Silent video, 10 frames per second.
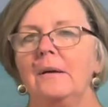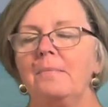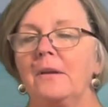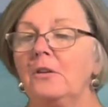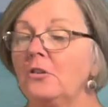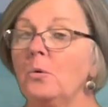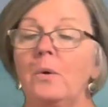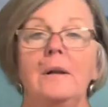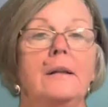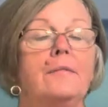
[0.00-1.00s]
You see,
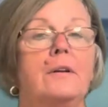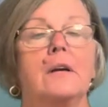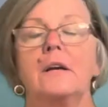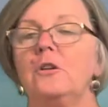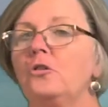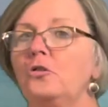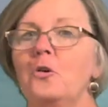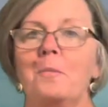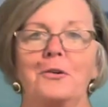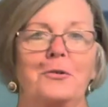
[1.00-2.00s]
we live in a
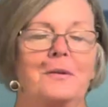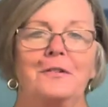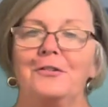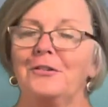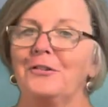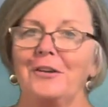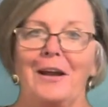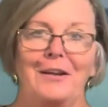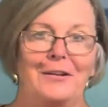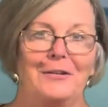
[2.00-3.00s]
consumer-driven
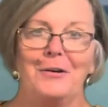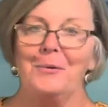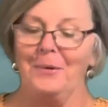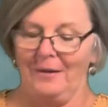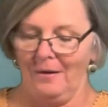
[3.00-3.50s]
society, don't we?